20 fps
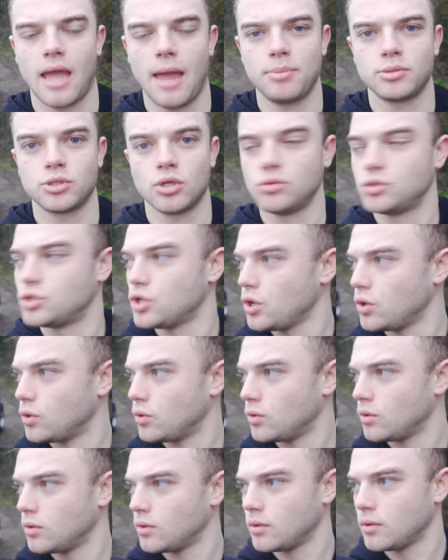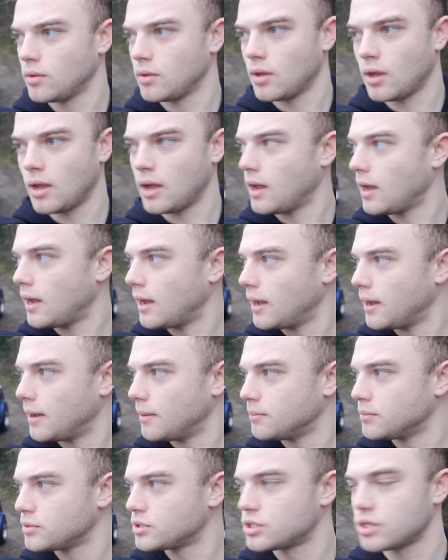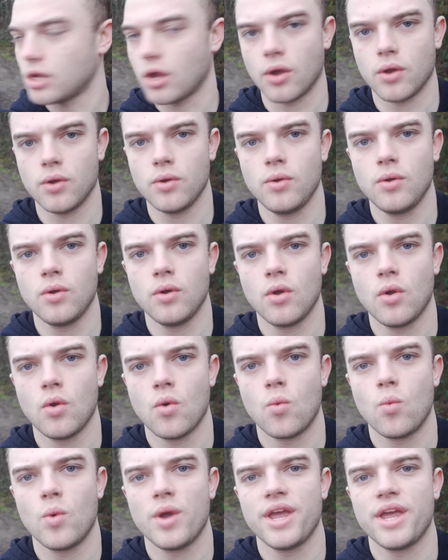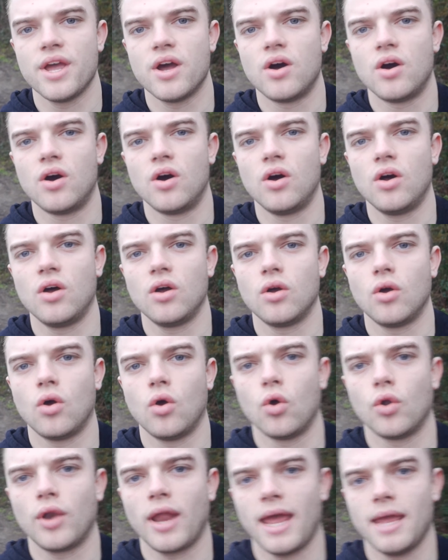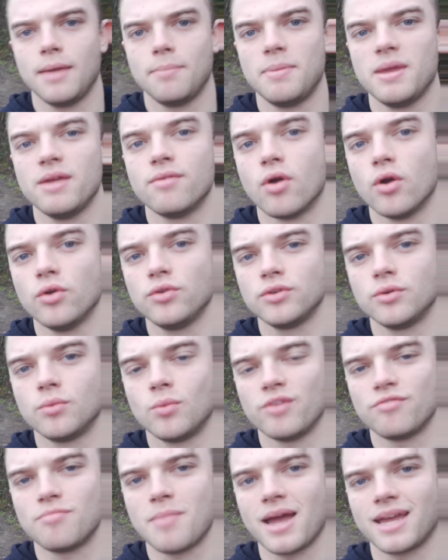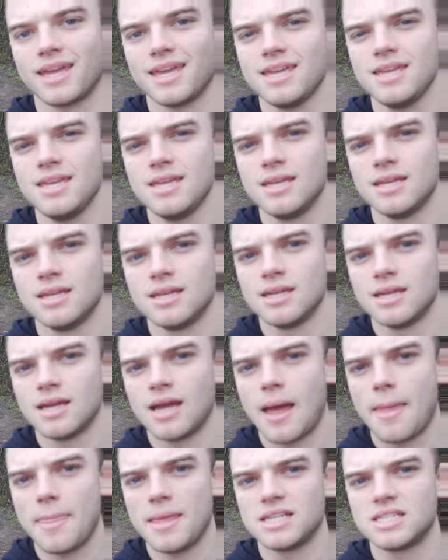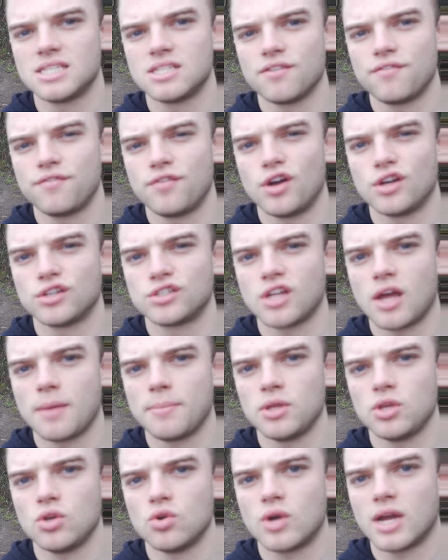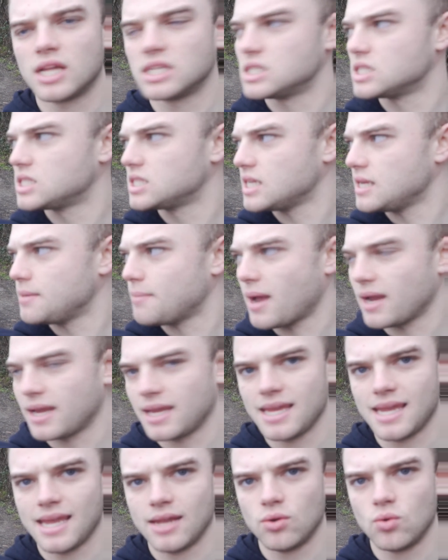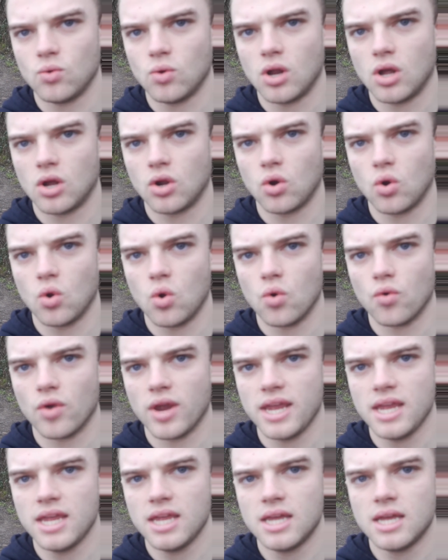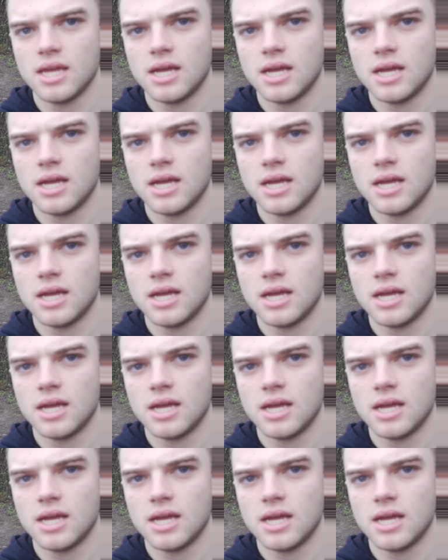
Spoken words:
episode 2. So we are on a B road with Maggie, and this is the first time that you'll get to see Maggie in all her glory.